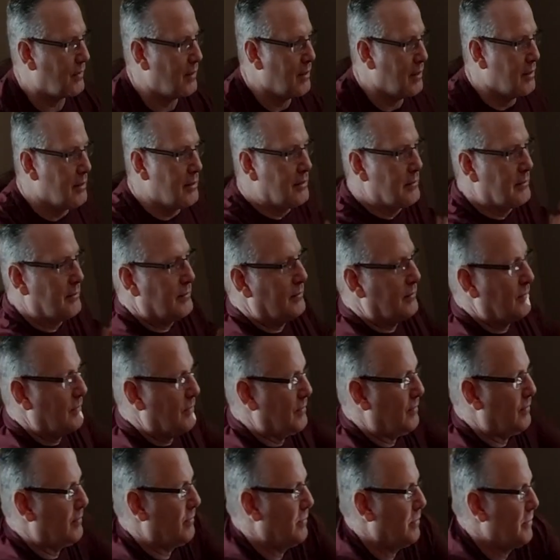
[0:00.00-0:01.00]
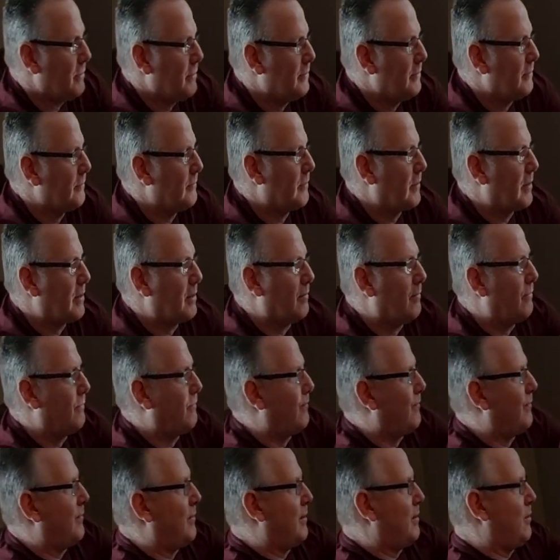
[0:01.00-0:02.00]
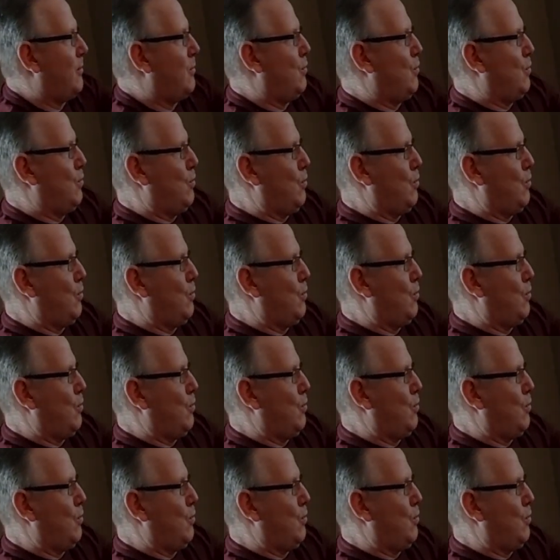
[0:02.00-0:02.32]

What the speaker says: because I don't want to go off camera. John, I know you're good at that.